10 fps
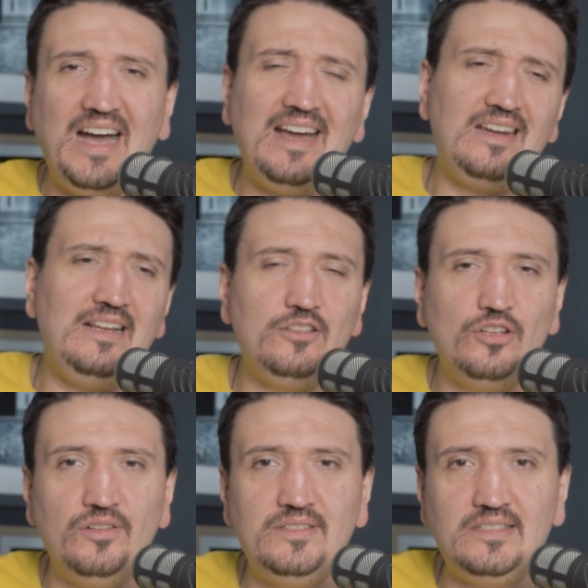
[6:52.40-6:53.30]
I really
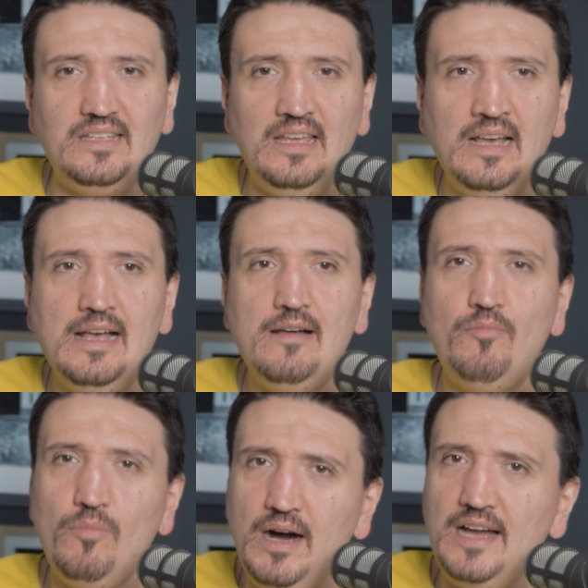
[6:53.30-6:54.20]
don't see
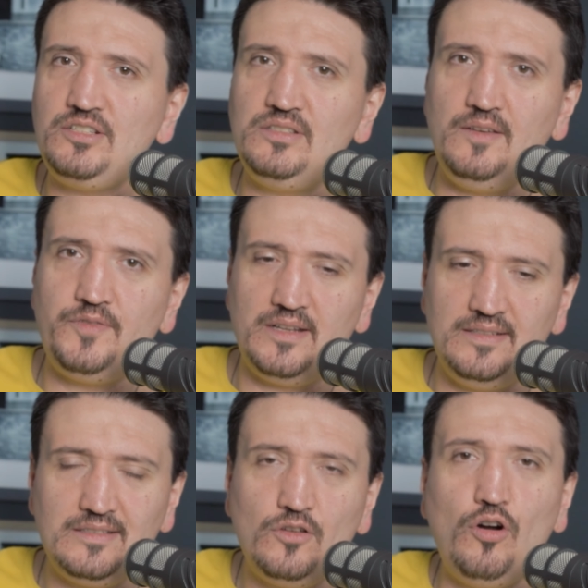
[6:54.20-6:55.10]
much
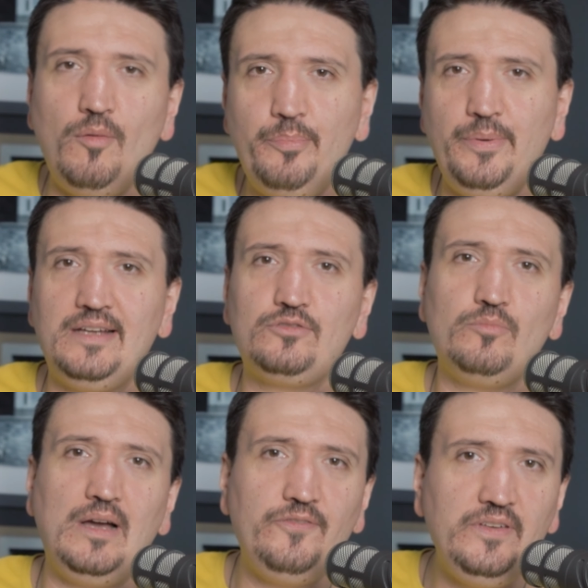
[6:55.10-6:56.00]
difference compared
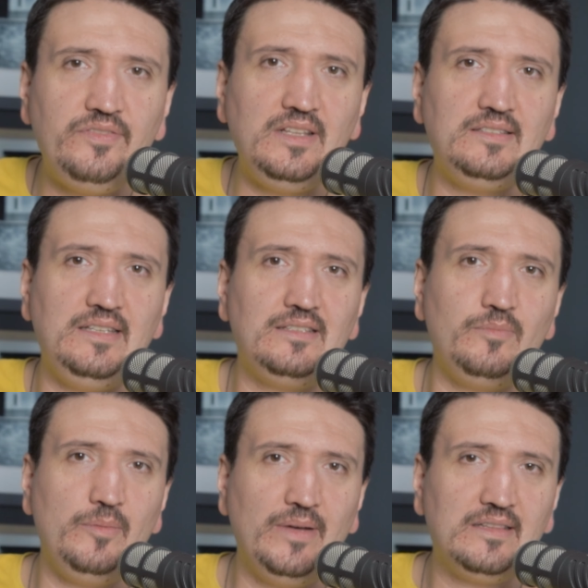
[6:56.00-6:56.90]
to my
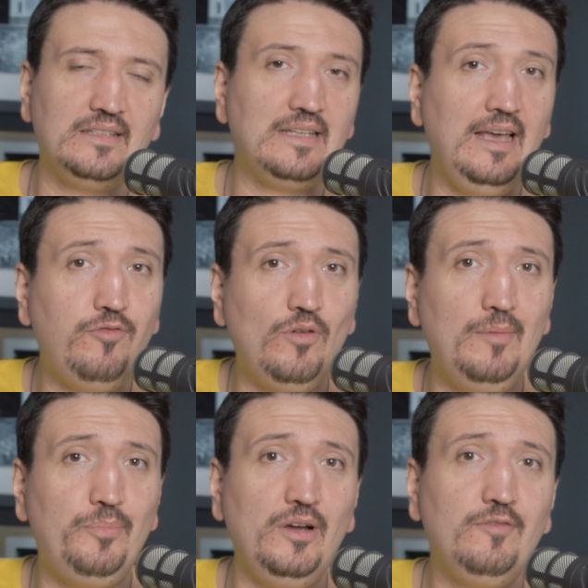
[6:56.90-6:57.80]
56mm
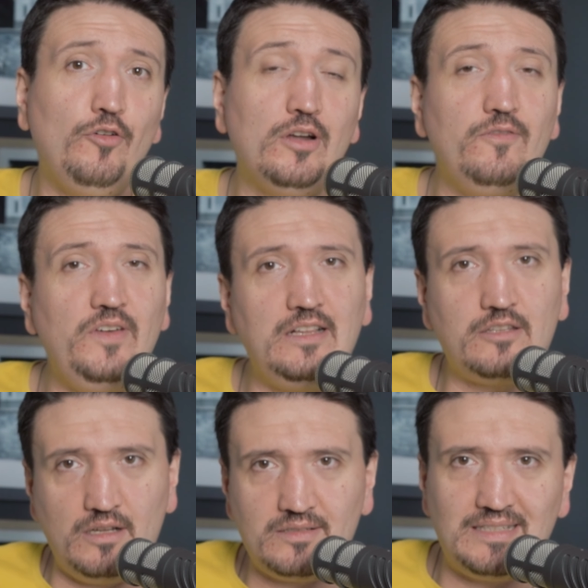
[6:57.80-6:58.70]
f1.4
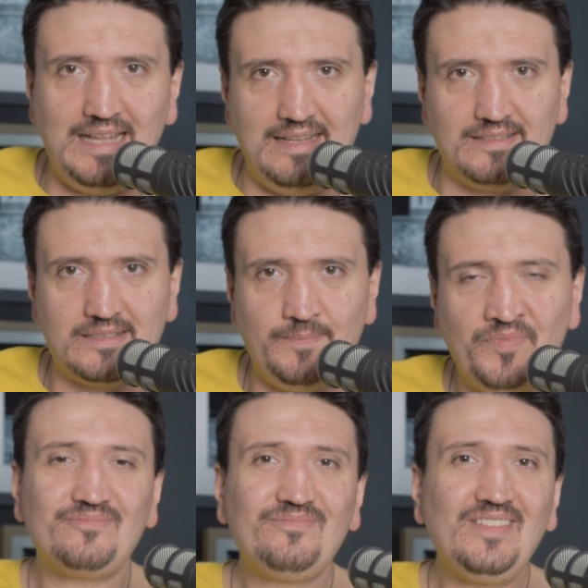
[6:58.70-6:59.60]
Viltrox lens.
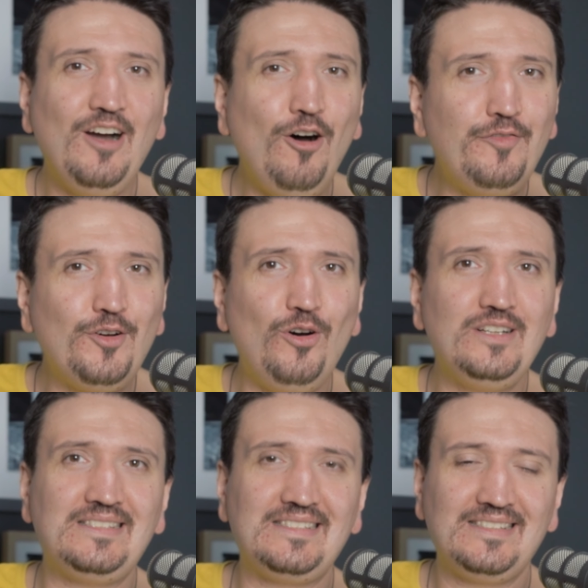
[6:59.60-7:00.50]
Of
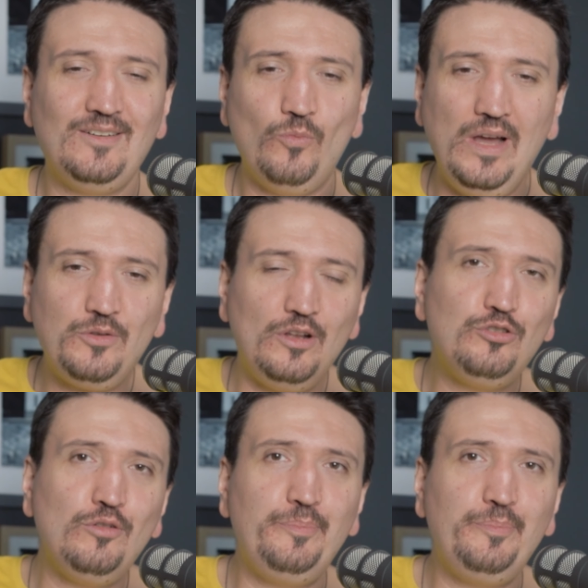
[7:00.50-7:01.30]
course, when you will do